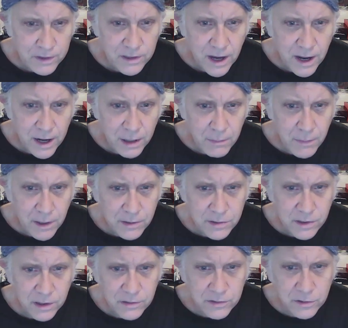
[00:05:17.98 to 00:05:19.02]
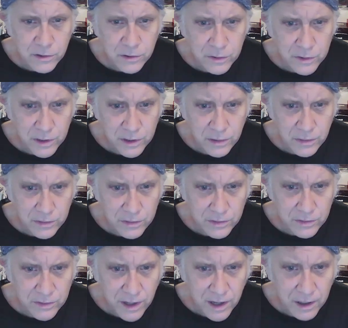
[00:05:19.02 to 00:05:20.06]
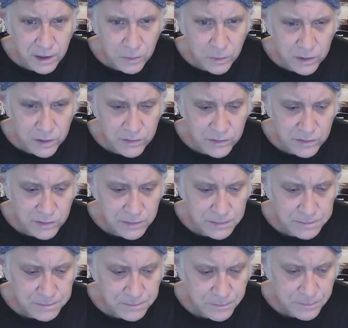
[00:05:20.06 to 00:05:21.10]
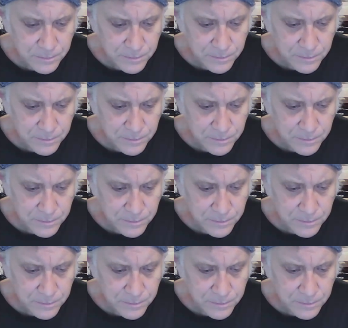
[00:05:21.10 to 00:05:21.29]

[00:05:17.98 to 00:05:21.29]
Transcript: for a day, much less 2 years as I was,